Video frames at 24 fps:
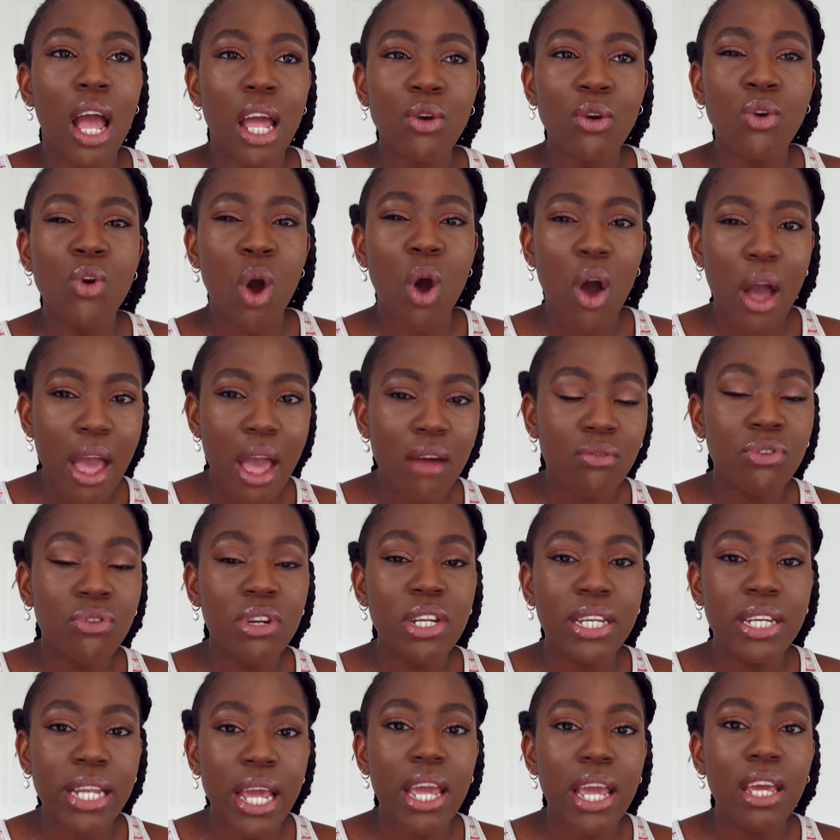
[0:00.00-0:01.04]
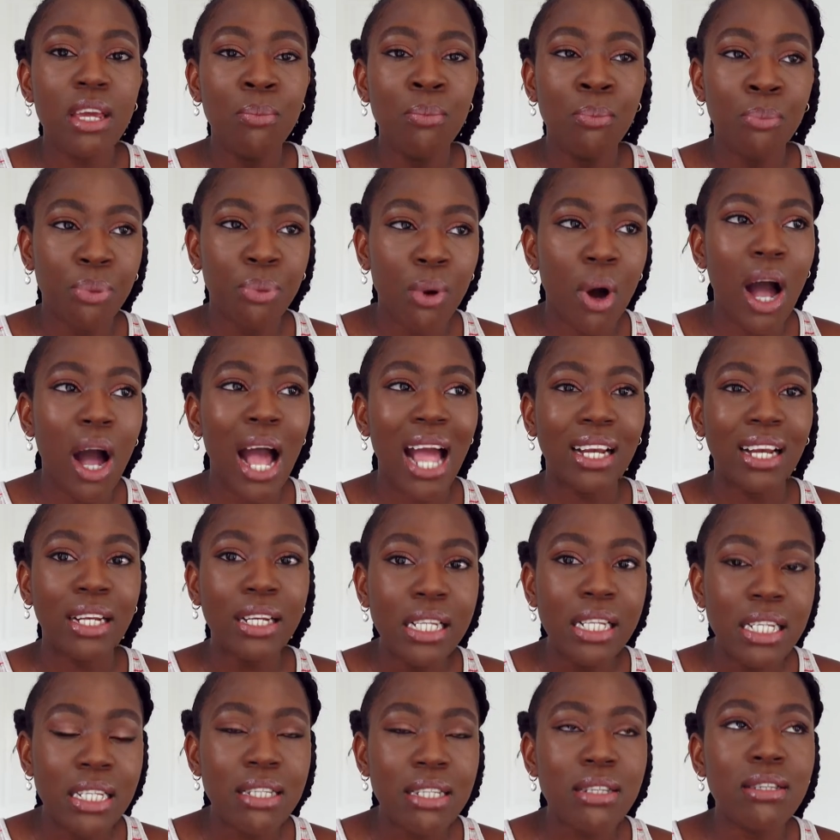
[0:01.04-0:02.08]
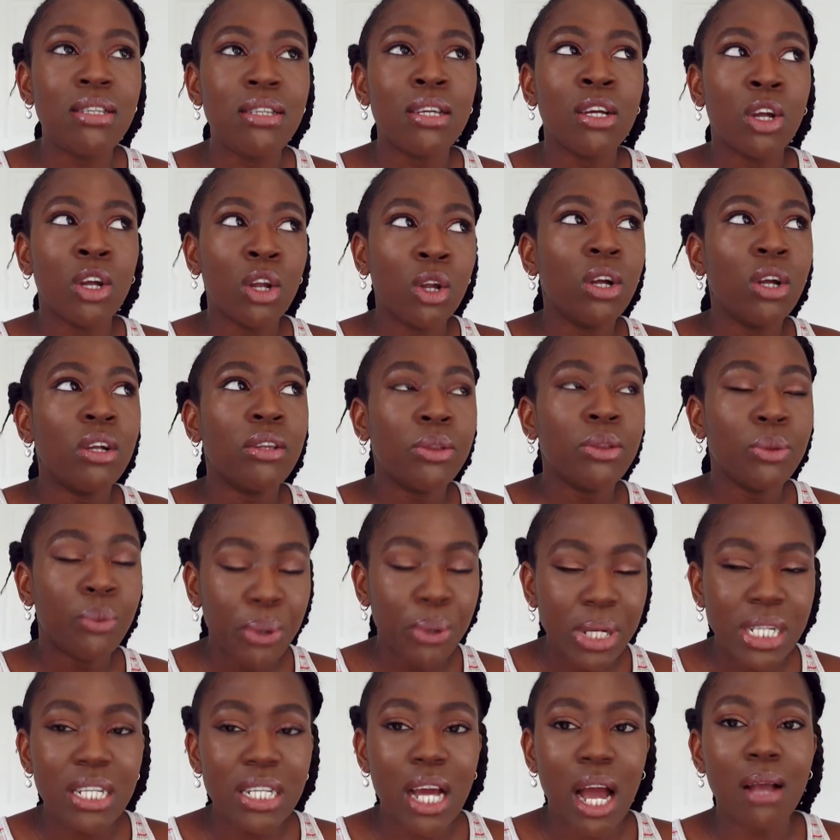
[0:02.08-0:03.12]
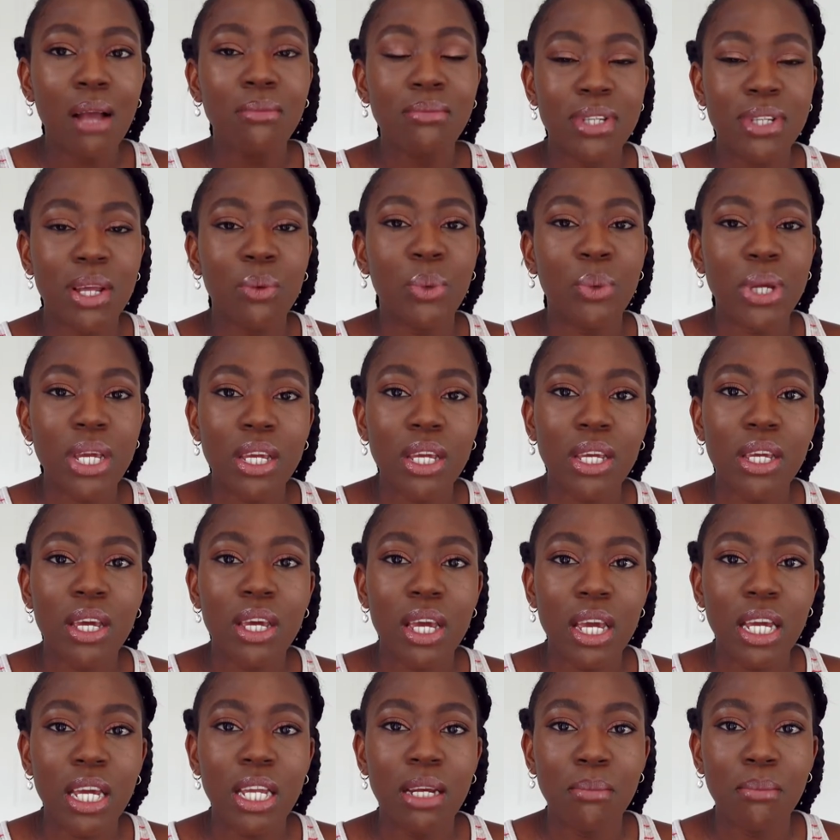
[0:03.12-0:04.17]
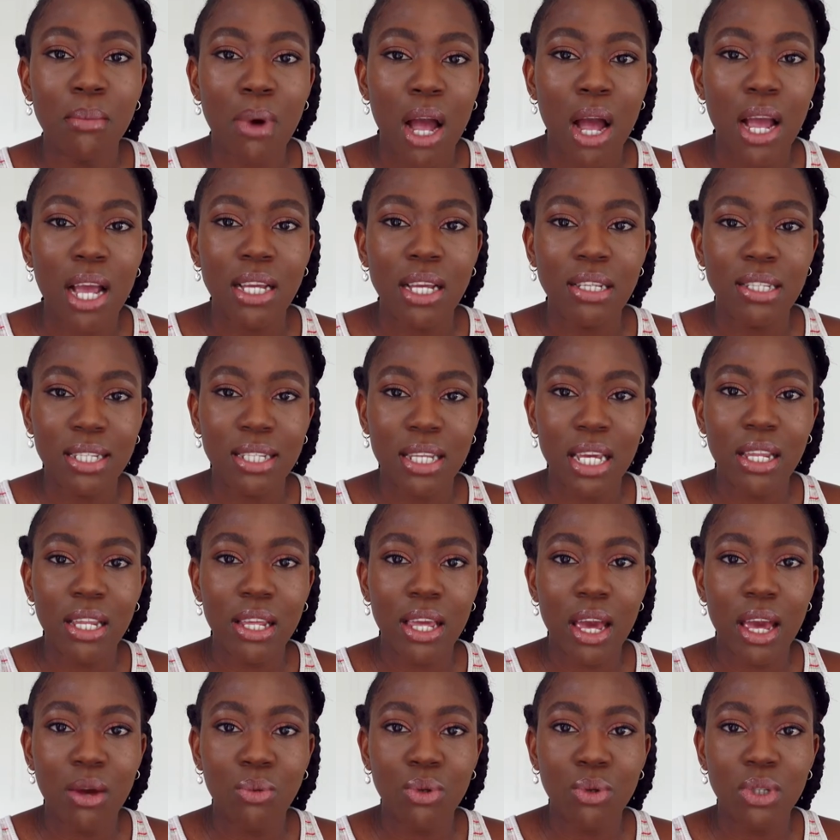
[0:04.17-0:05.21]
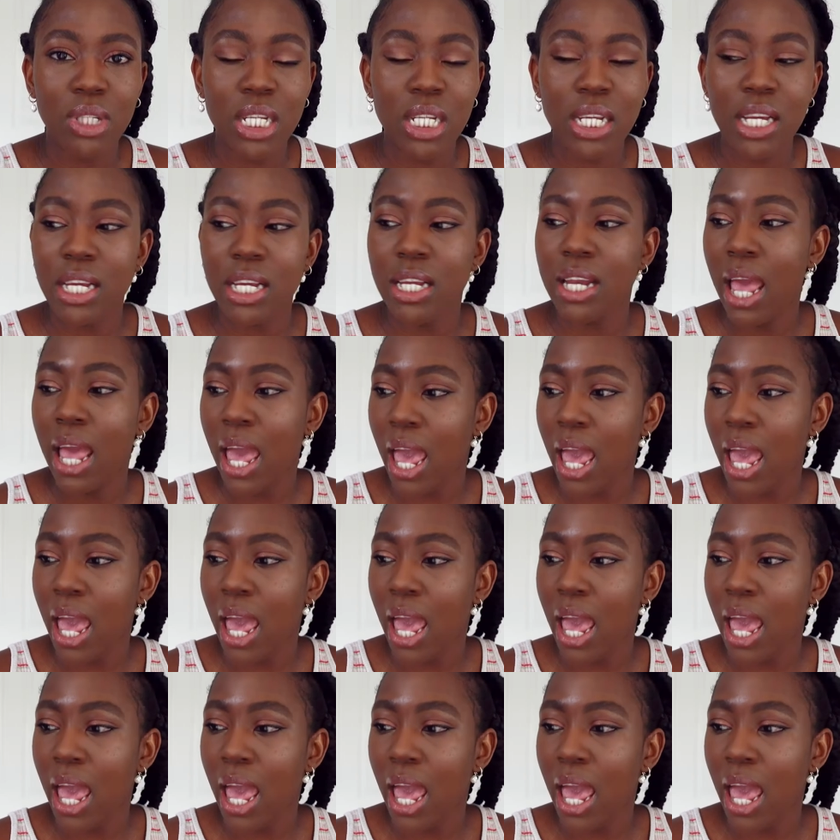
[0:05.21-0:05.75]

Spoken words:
not every day, but at least 3 times a week in my skincare routine.